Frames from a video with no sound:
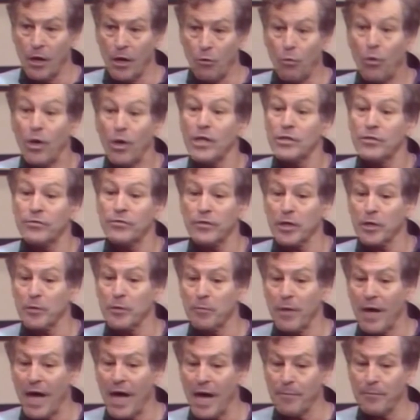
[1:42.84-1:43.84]
was very
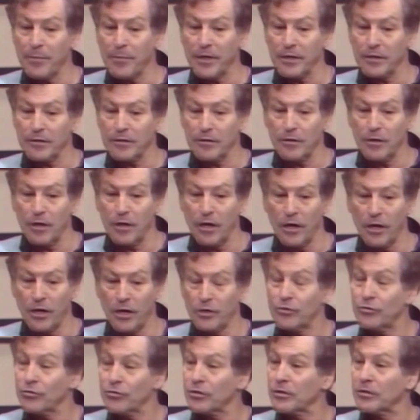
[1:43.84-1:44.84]
popular
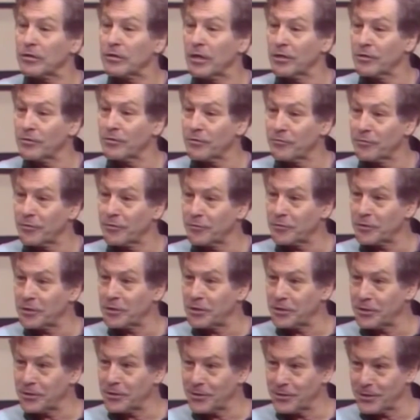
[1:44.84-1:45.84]
100 or 150
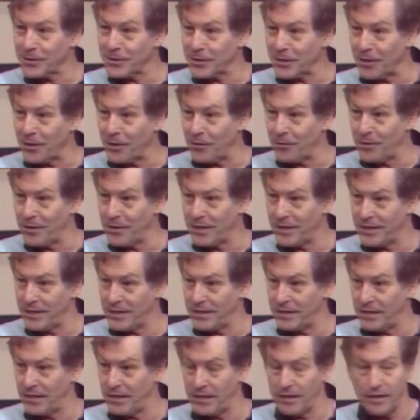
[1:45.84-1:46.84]
years ago
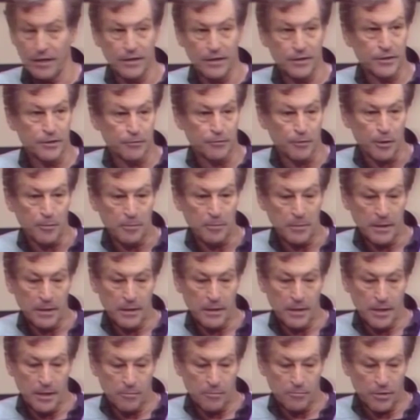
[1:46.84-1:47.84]
in Europe,
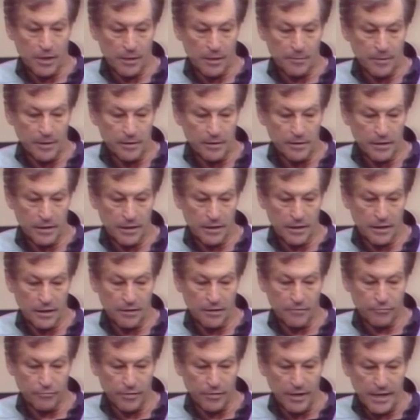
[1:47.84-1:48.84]
primarily
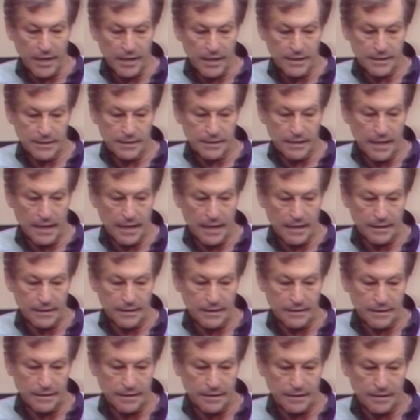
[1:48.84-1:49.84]
France,
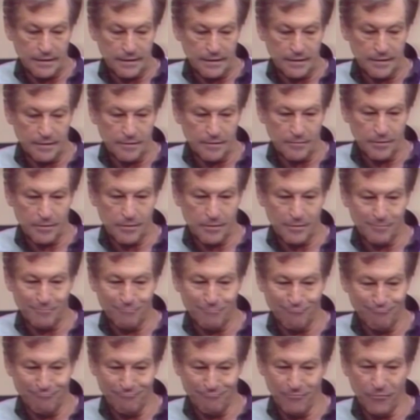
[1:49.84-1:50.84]
and
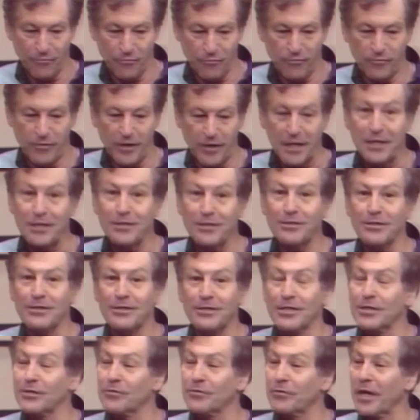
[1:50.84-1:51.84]
fell into
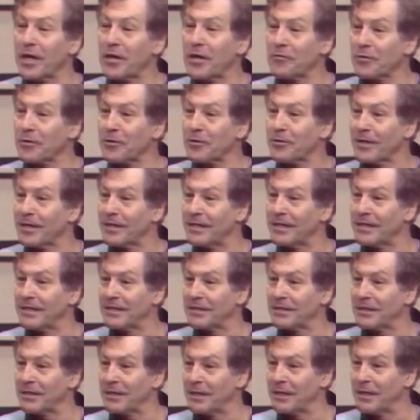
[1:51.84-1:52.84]
disfavor, and
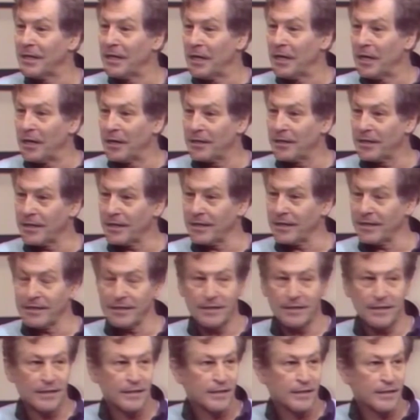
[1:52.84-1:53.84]

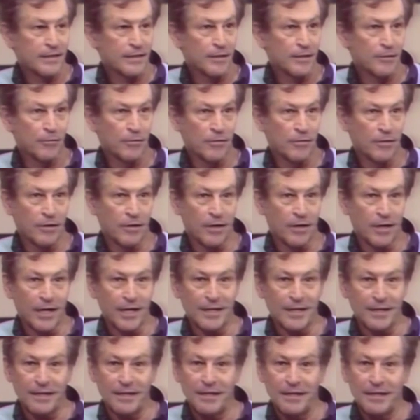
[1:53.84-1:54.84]
the
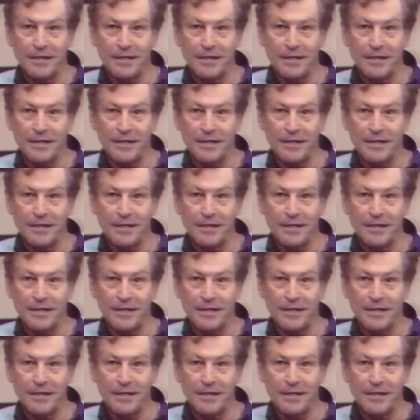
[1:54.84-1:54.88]
art